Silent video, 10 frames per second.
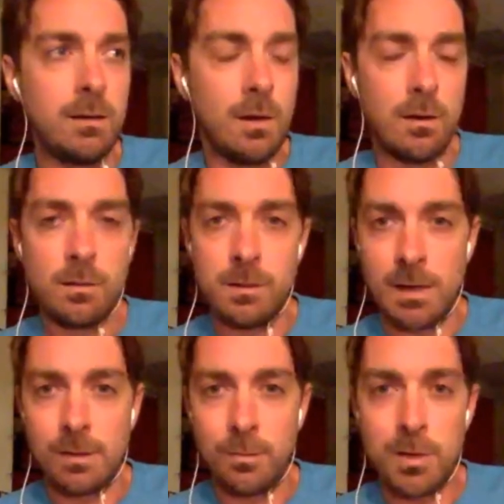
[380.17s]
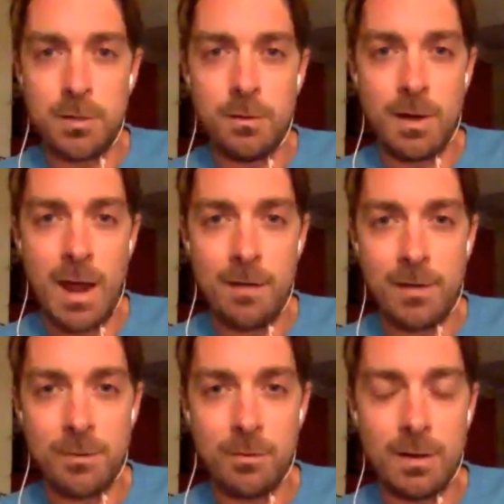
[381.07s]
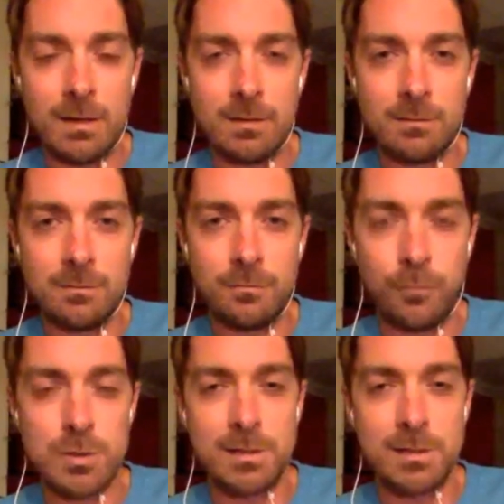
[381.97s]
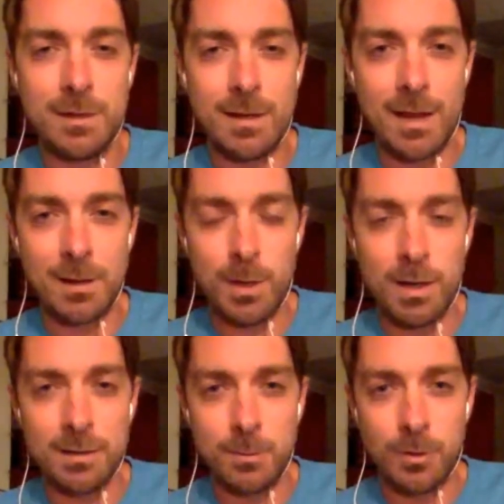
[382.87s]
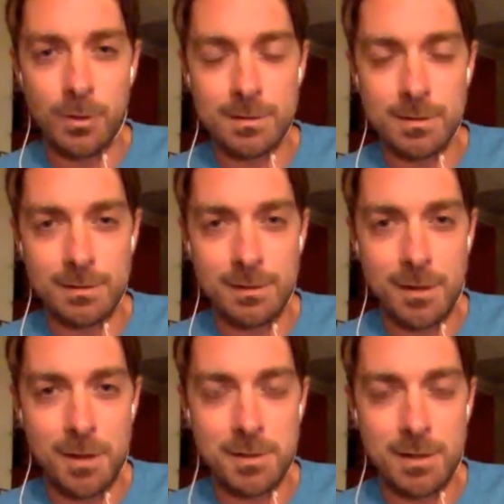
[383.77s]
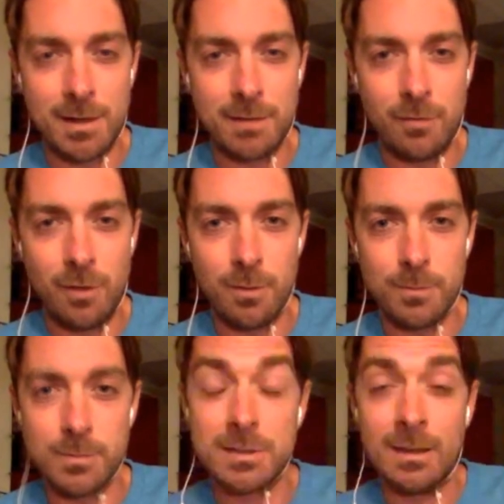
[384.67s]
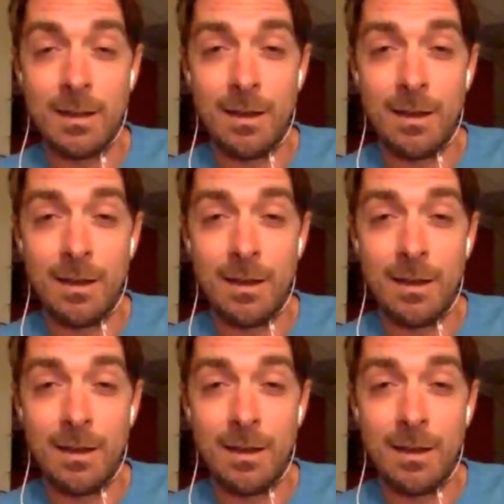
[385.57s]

you know, like, when you don't have anyone forcing you to get out of bed in the morning to conjugate verbs,